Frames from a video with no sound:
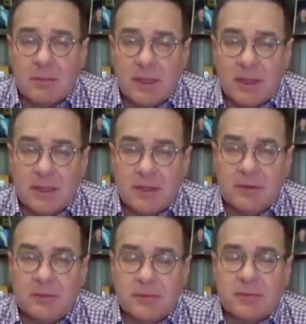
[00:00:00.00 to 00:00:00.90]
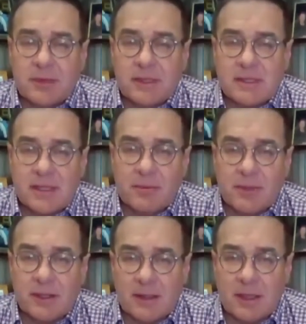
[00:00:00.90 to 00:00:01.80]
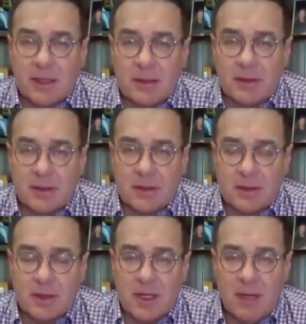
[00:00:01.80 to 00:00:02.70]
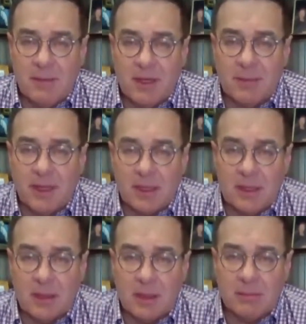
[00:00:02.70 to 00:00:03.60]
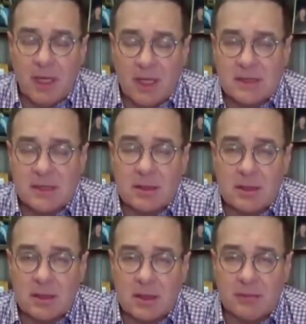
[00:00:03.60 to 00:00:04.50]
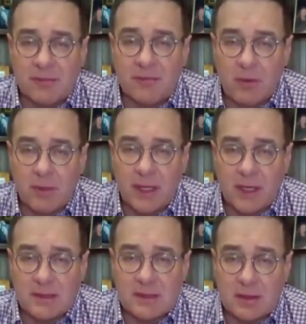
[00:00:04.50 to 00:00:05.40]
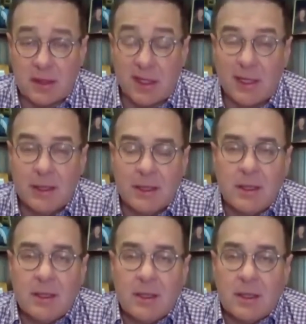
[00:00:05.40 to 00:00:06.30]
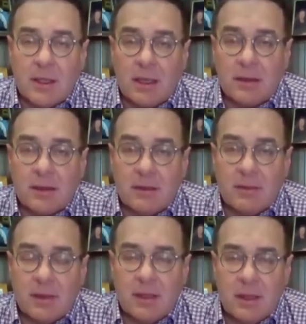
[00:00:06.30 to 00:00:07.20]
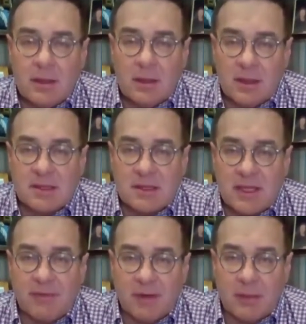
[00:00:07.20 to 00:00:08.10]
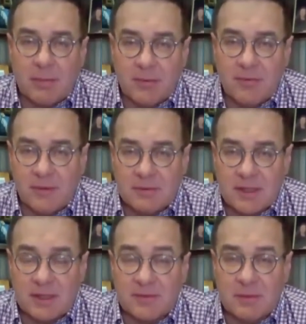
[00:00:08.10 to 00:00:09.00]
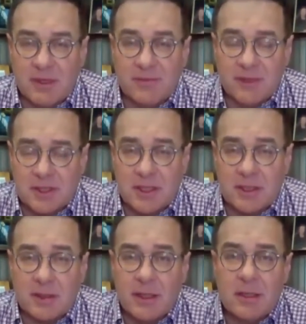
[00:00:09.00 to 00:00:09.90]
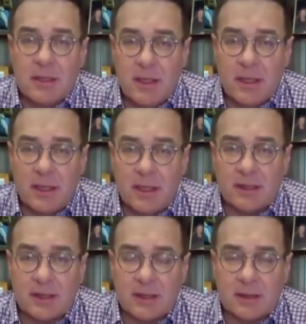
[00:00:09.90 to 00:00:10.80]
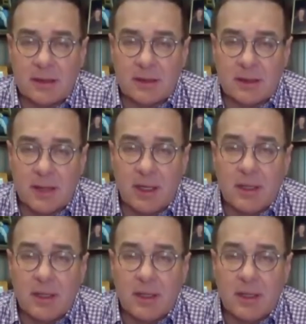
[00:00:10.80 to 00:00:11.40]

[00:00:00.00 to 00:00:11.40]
But I do want to say one thing. Your comment about Elon Musk before we got started, Elon has definitely proven himself to be a visionary. And I think that